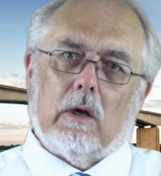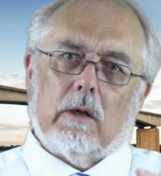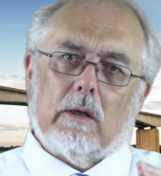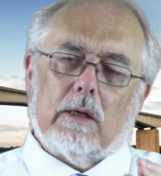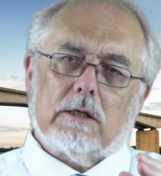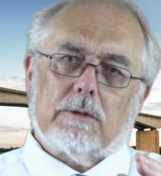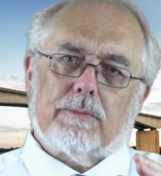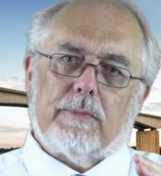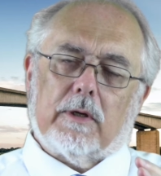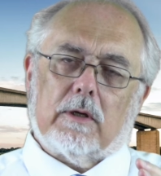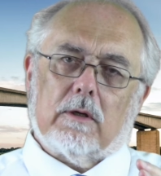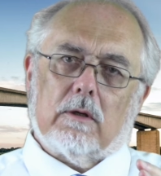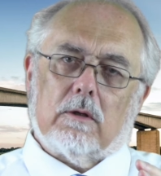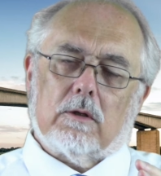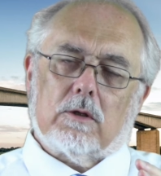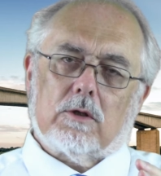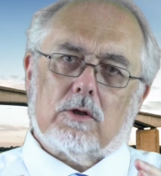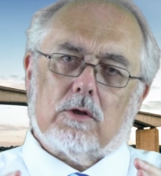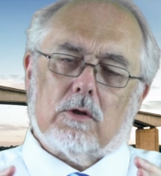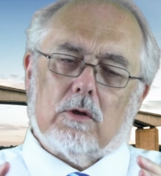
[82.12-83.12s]
And that's
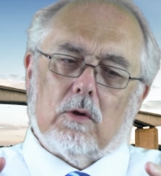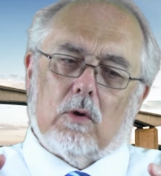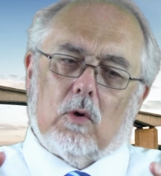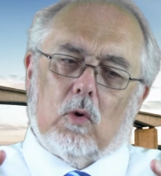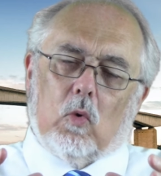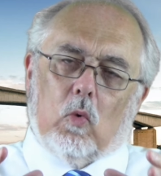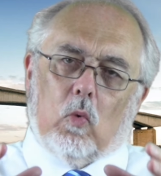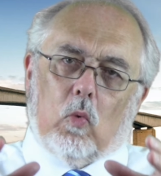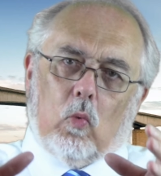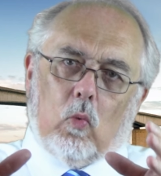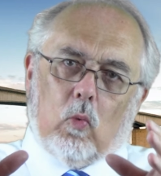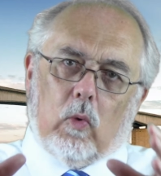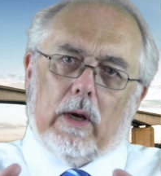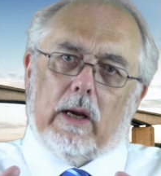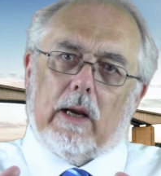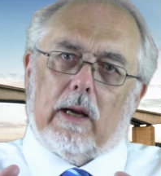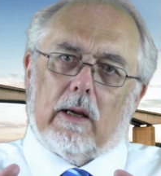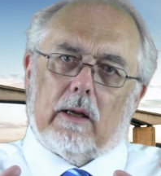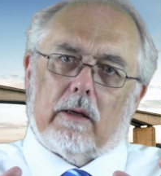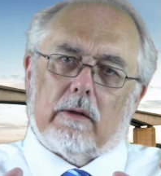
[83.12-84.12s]
because
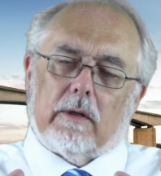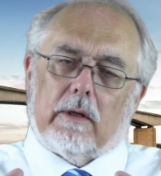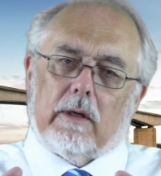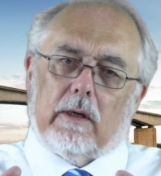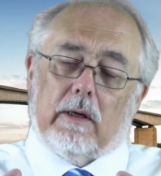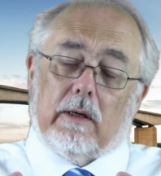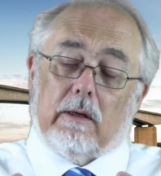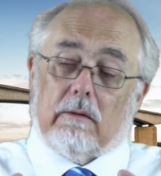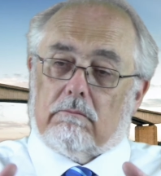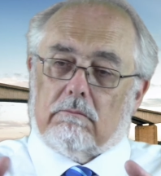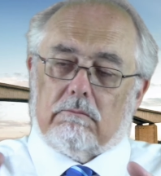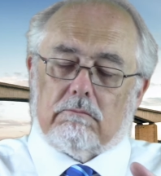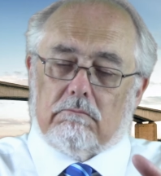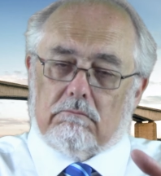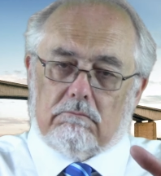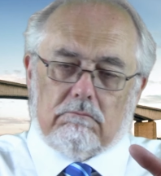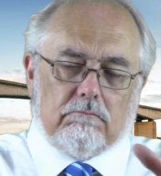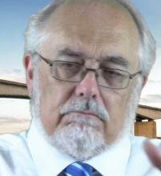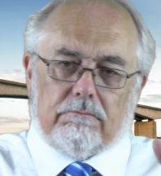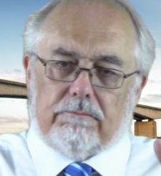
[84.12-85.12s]
where the
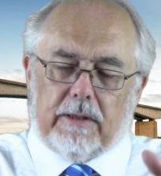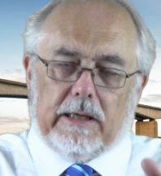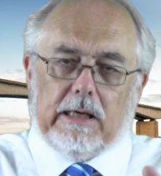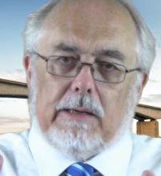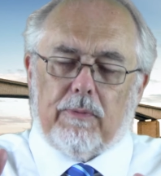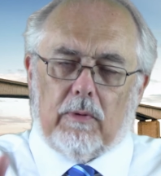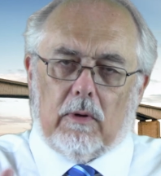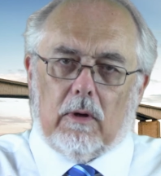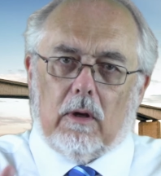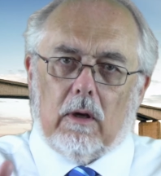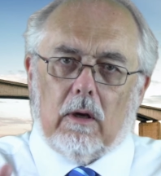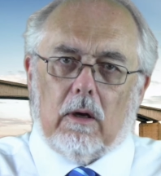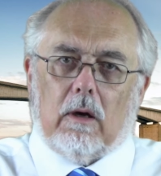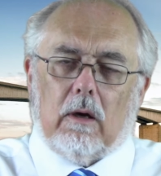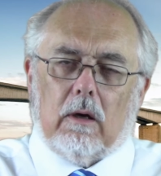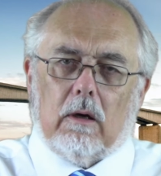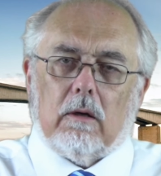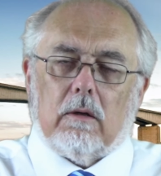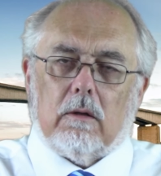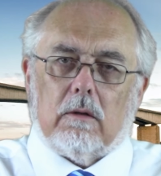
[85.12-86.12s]
people
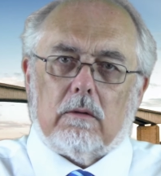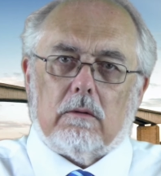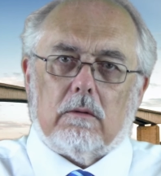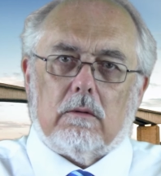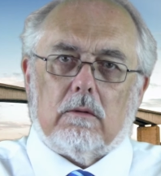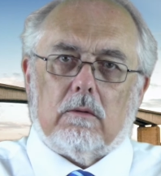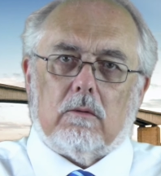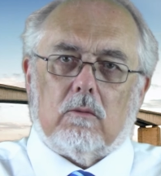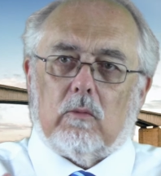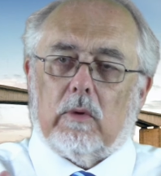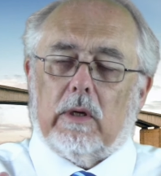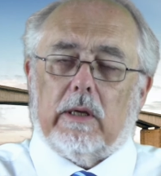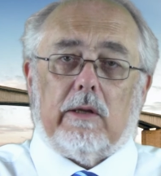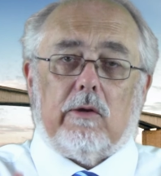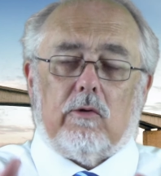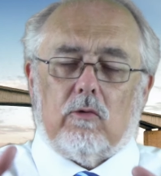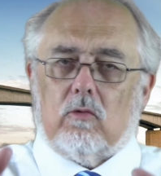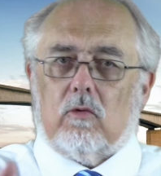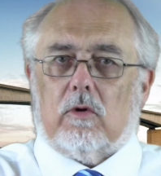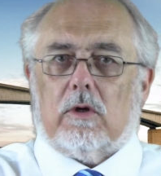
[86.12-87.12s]
are, where
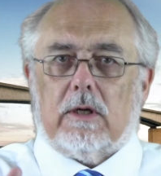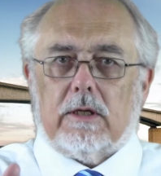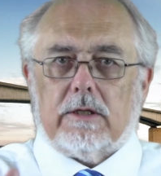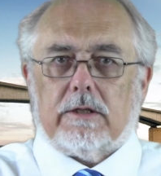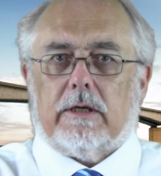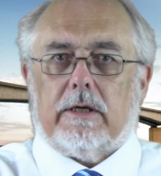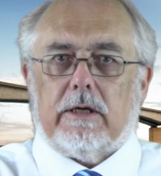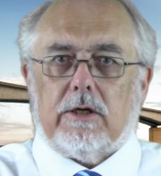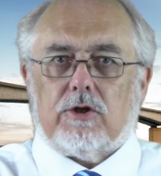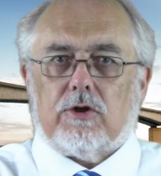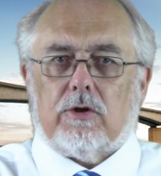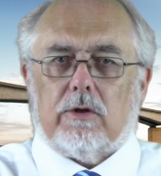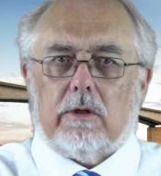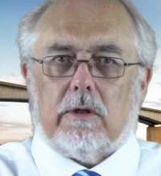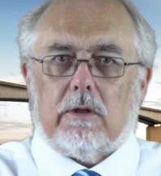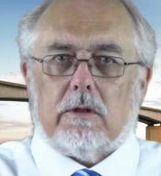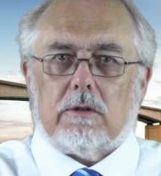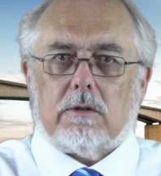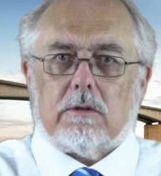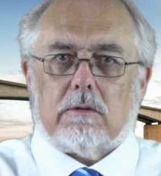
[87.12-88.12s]
the organisation
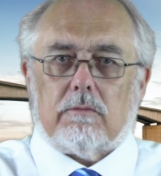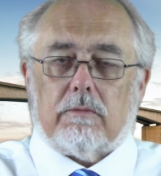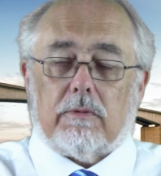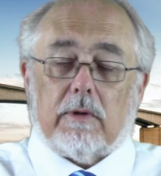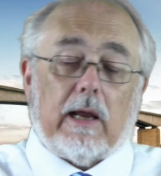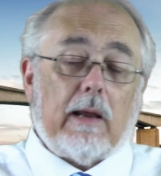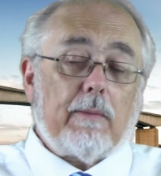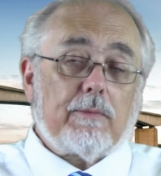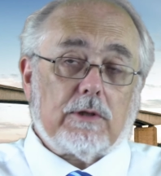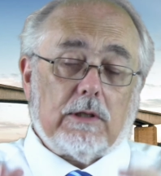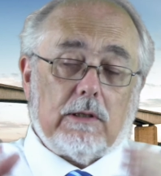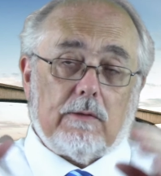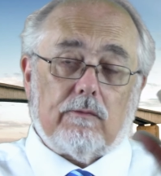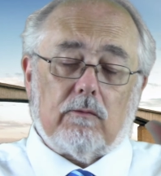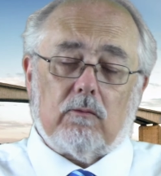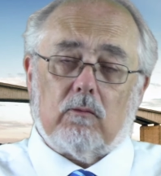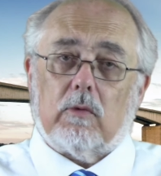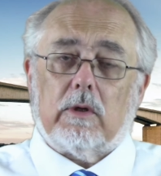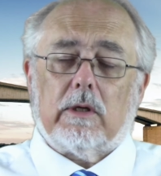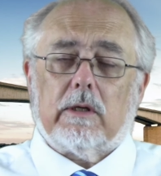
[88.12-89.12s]
is, perhaps
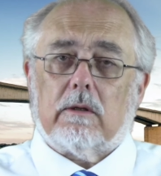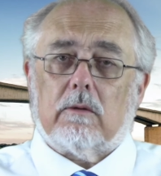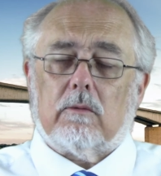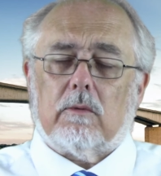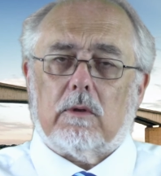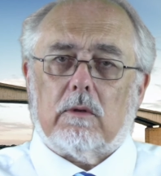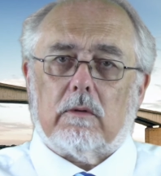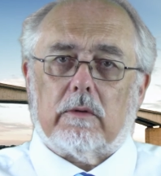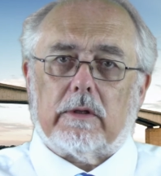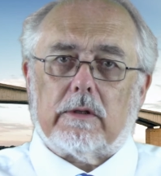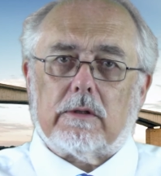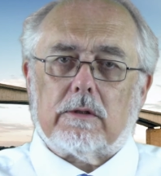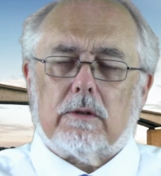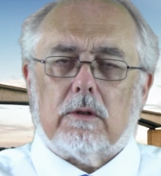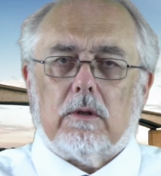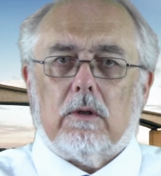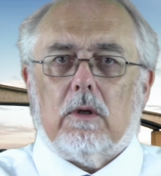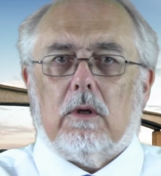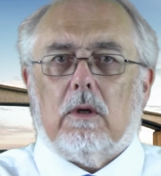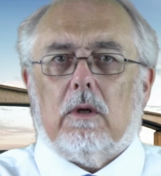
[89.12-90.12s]
even where the world
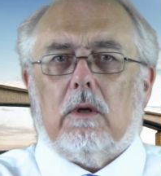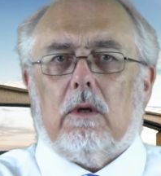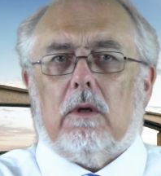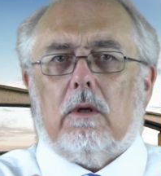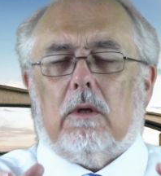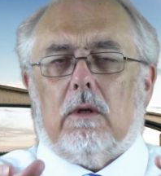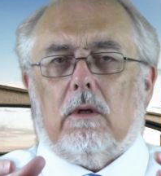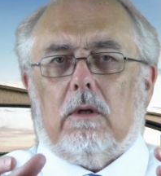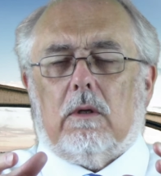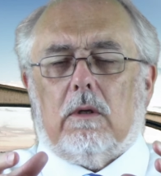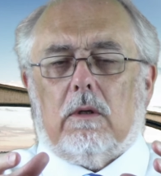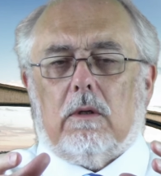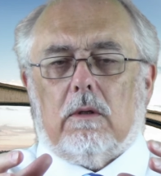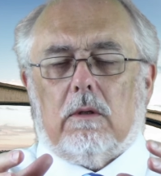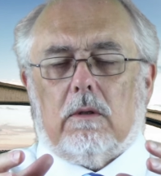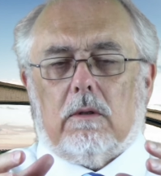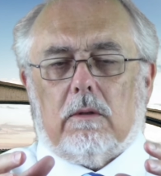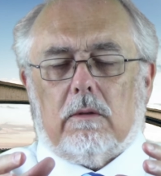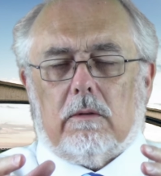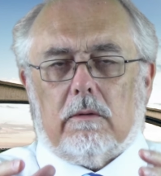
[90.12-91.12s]
is,
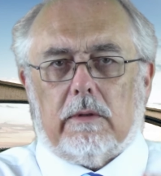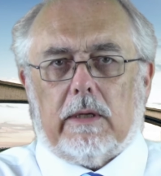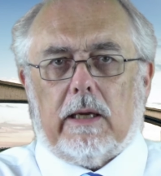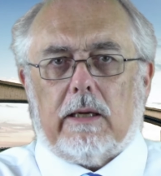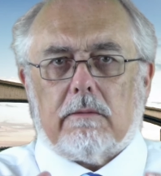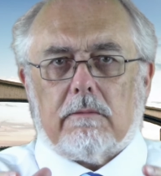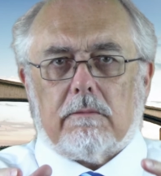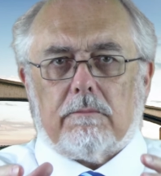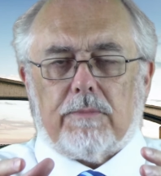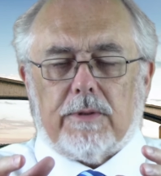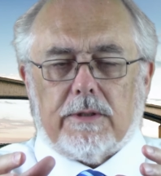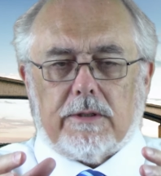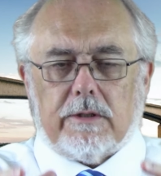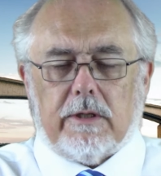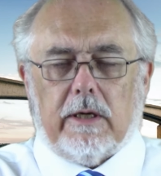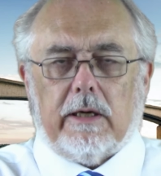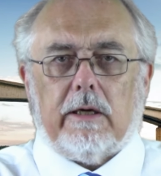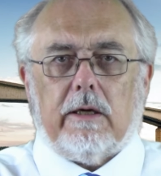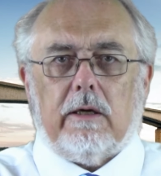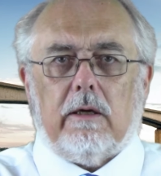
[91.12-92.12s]
that
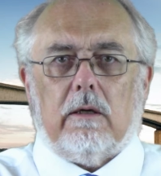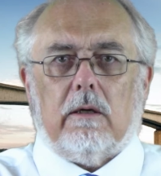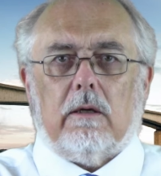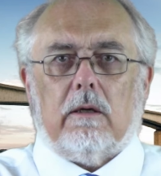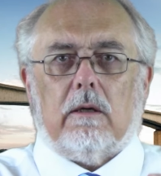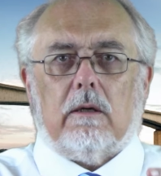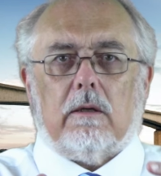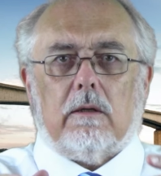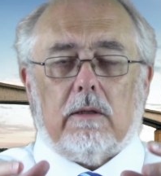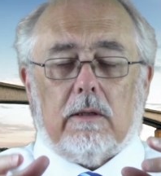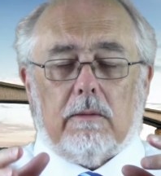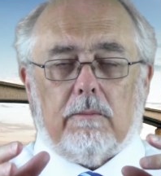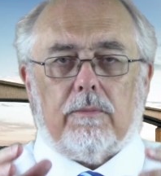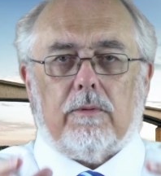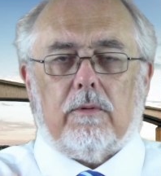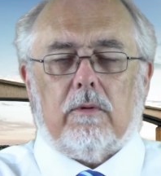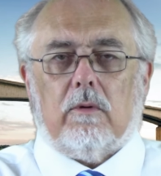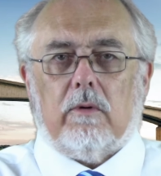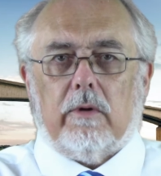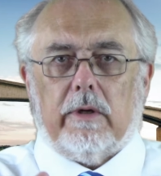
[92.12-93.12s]
particular
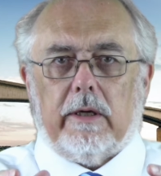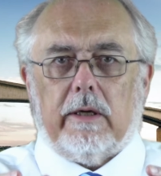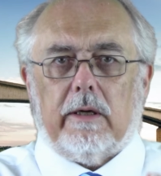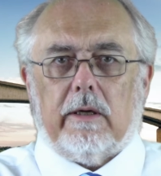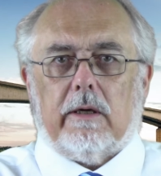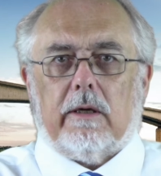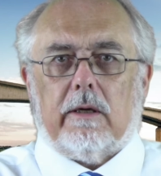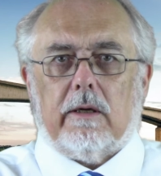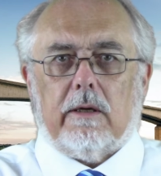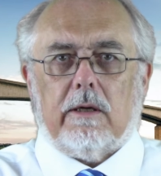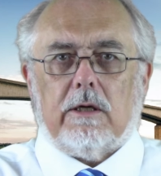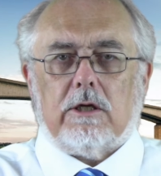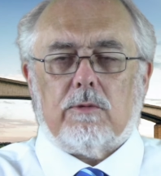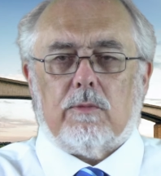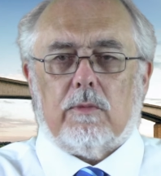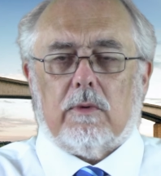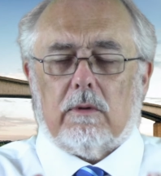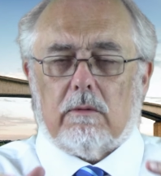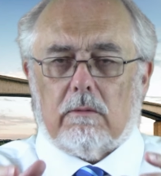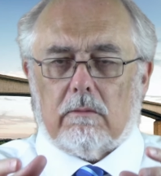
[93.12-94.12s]
employee
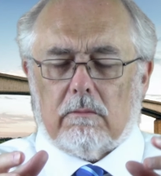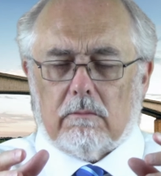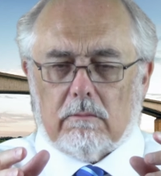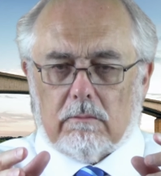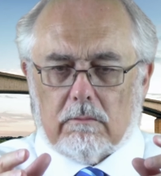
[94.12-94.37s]
engagement